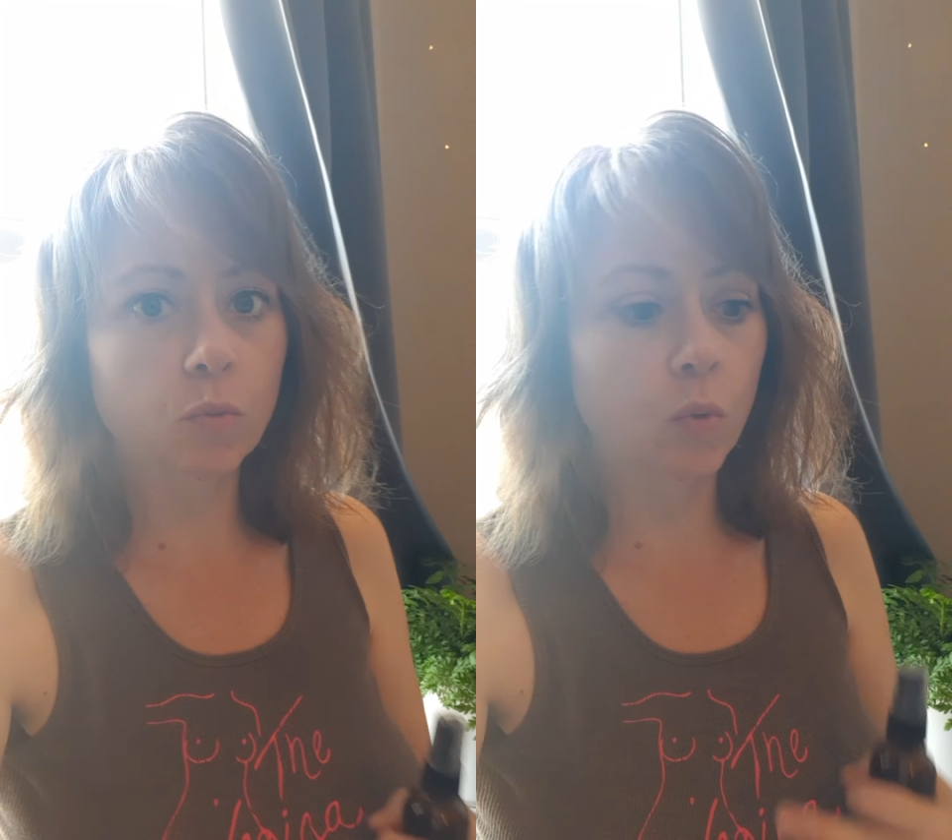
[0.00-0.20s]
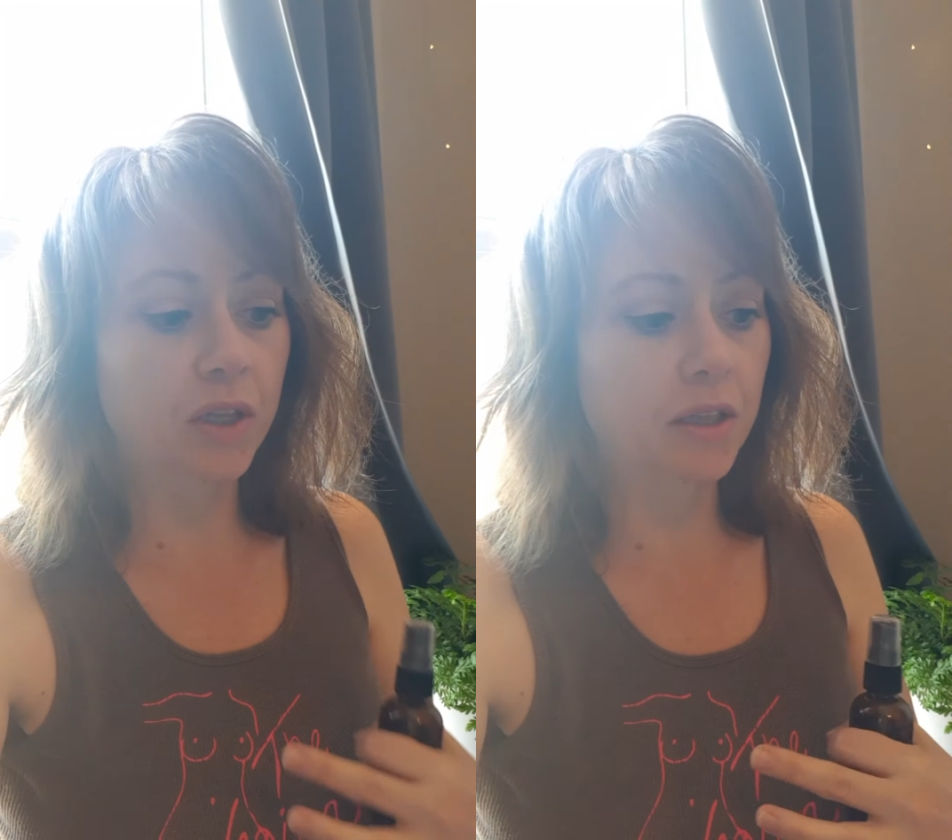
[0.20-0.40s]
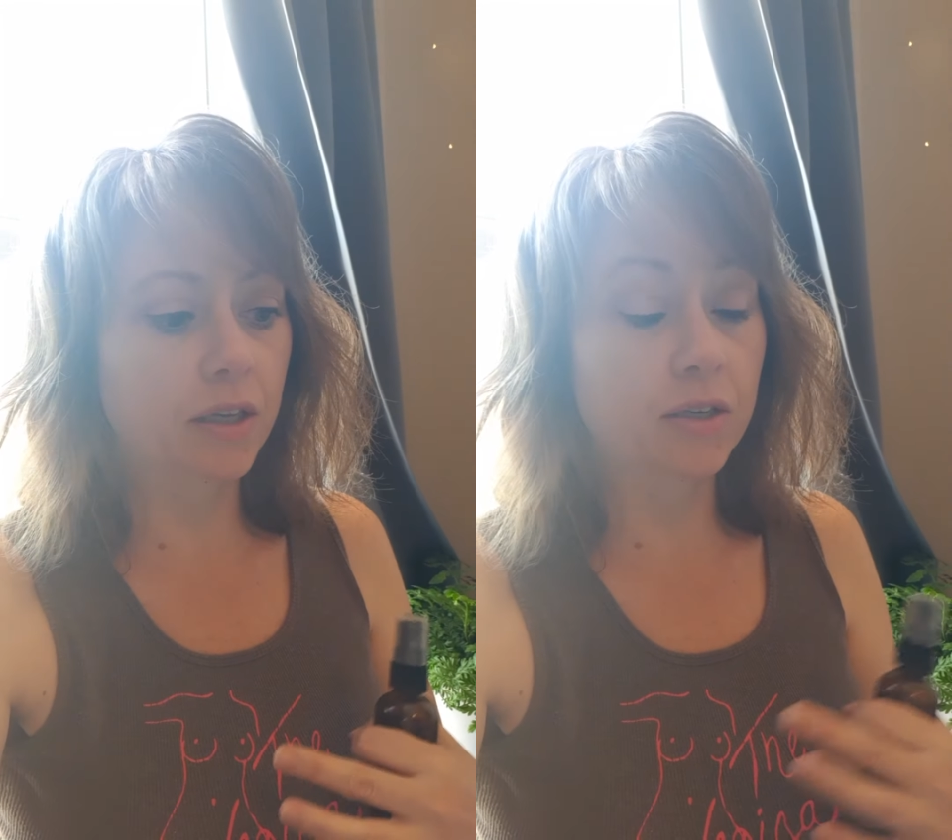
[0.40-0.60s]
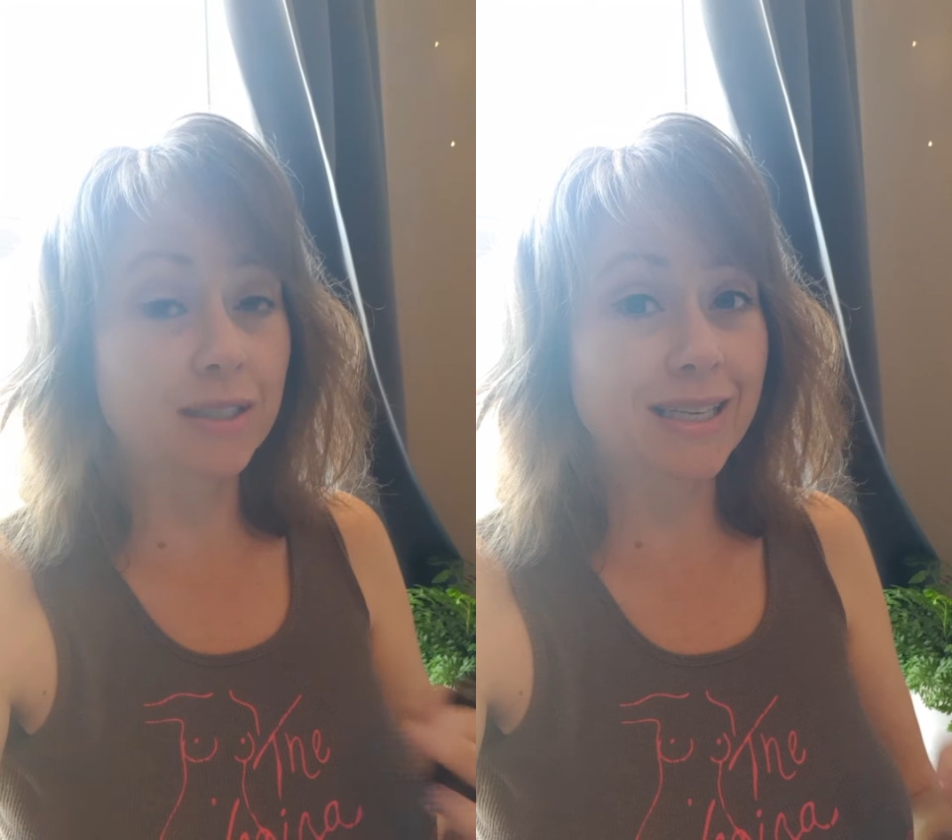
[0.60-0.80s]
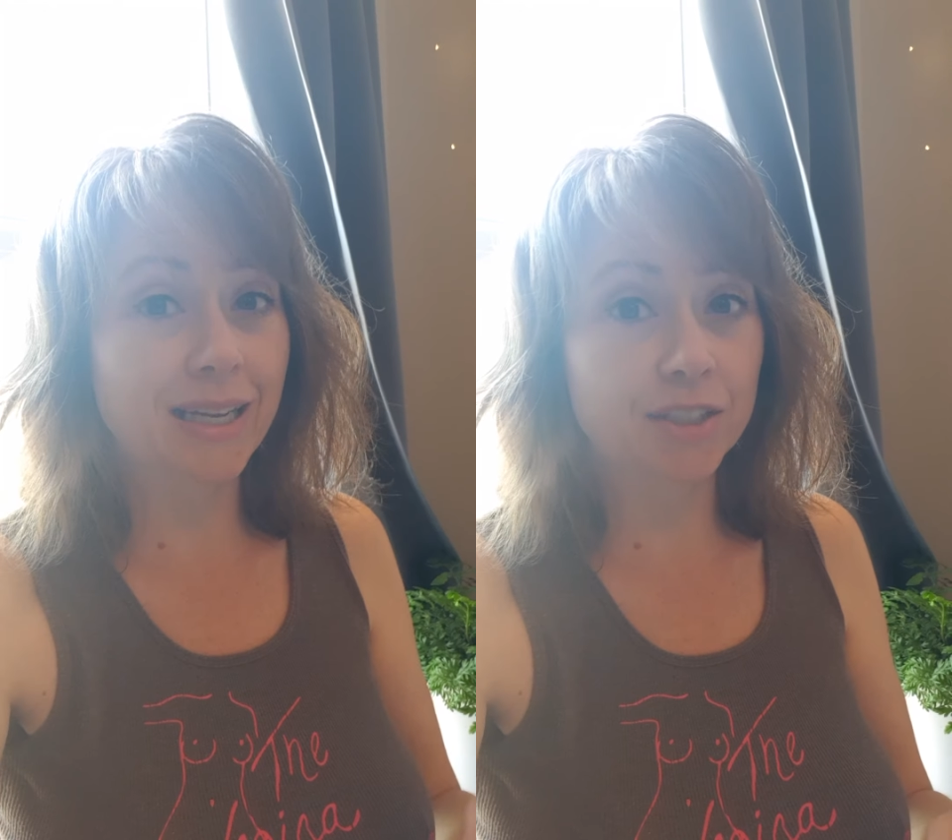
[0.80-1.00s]
what their
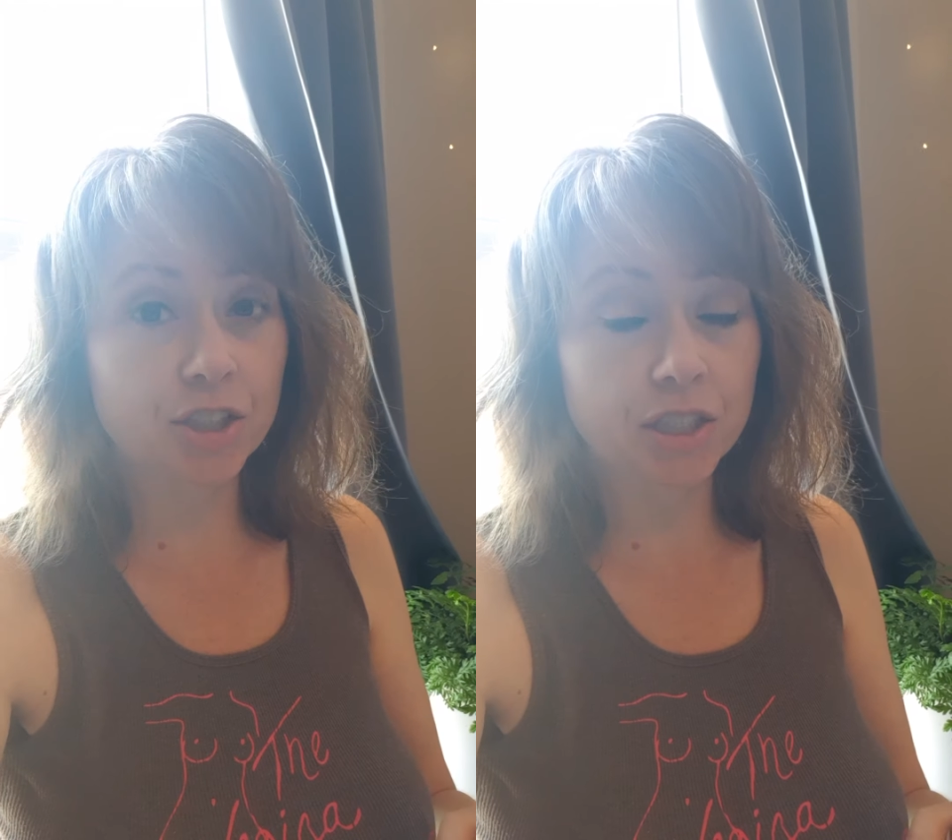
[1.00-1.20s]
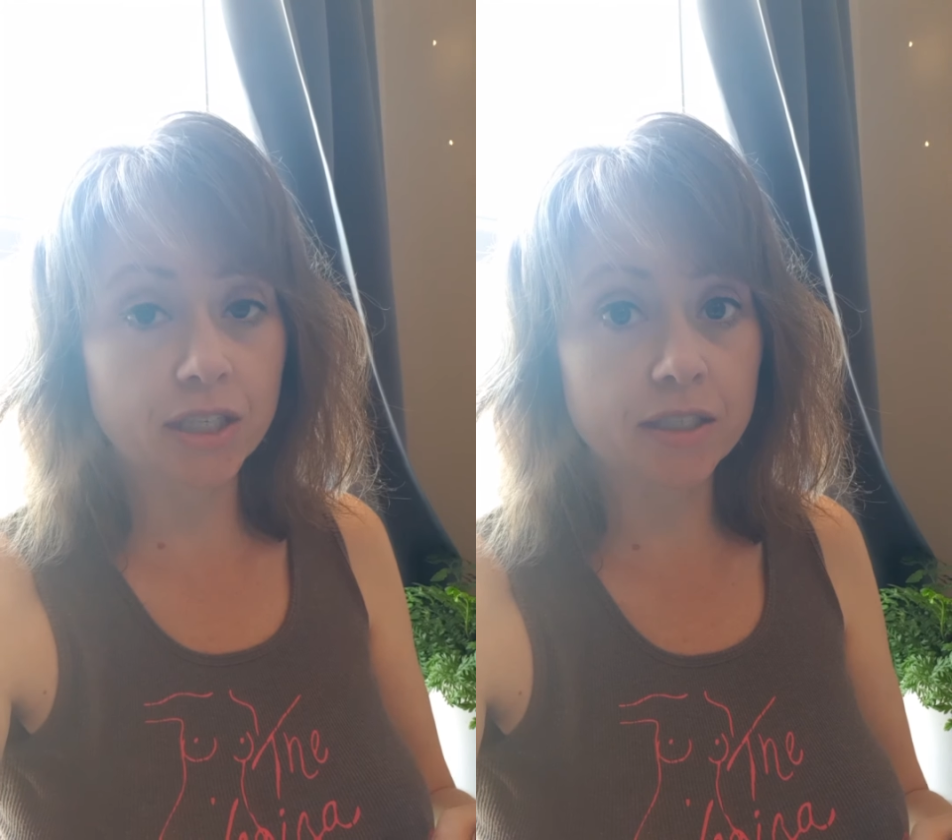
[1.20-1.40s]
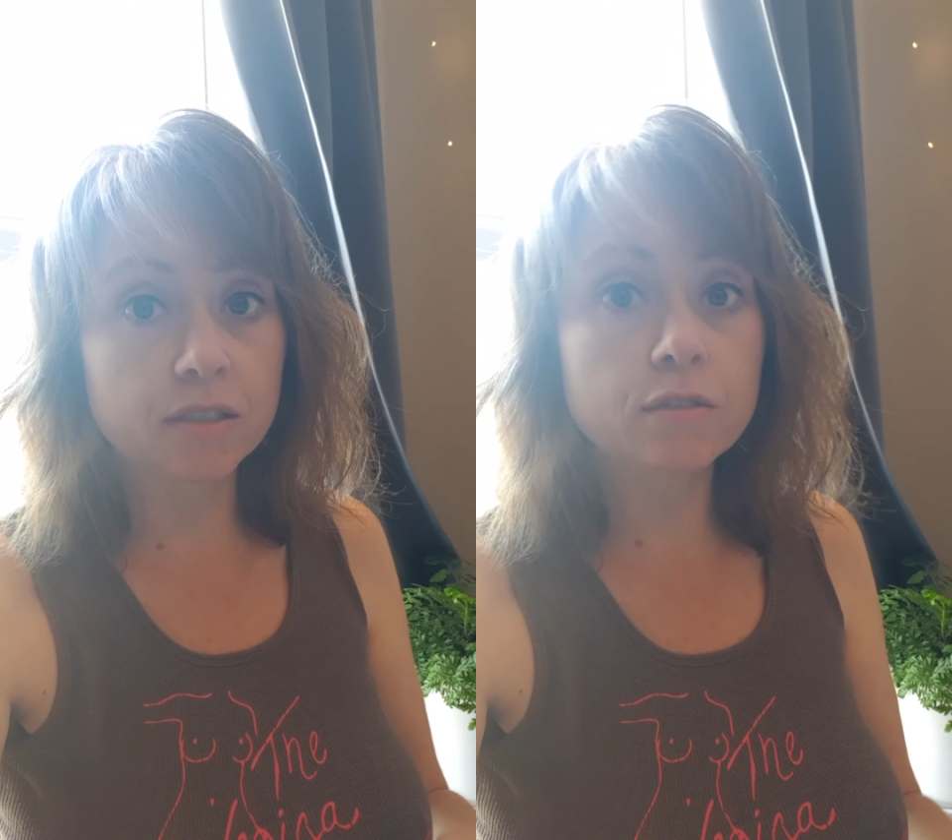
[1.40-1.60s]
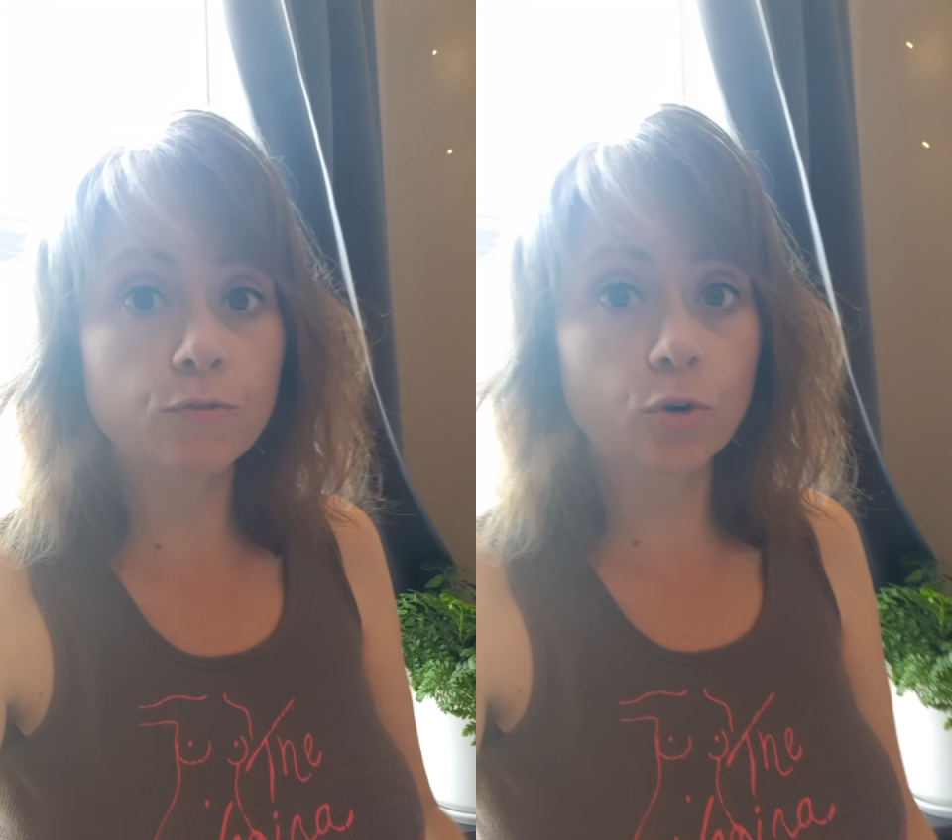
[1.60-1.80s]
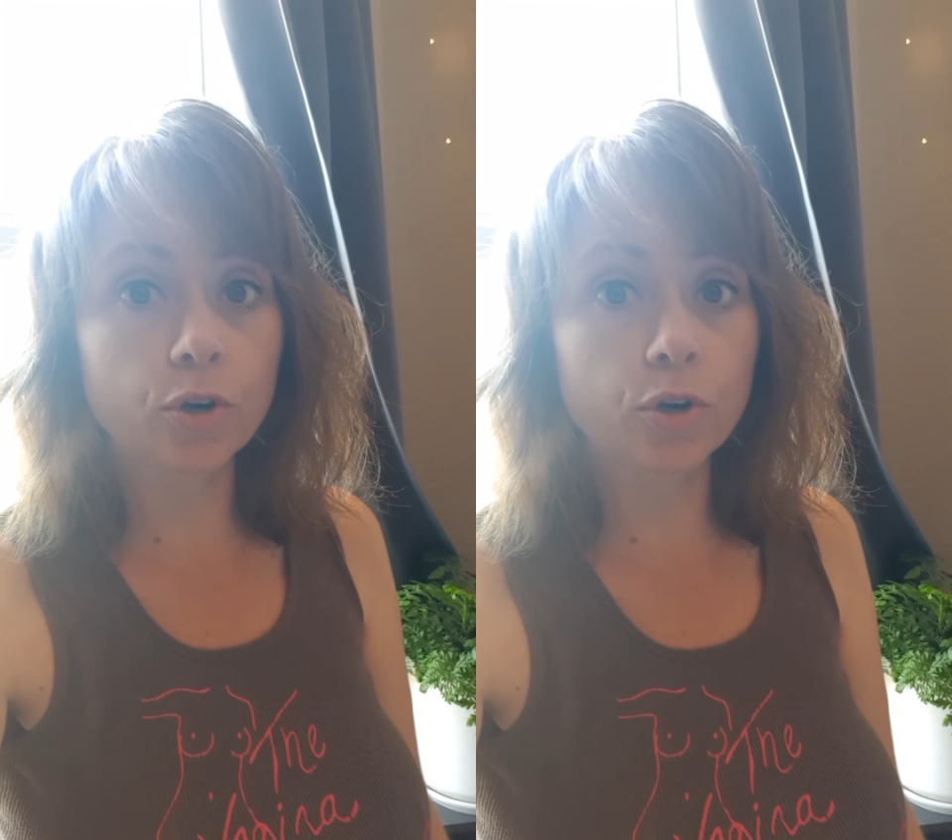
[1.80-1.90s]
intention is for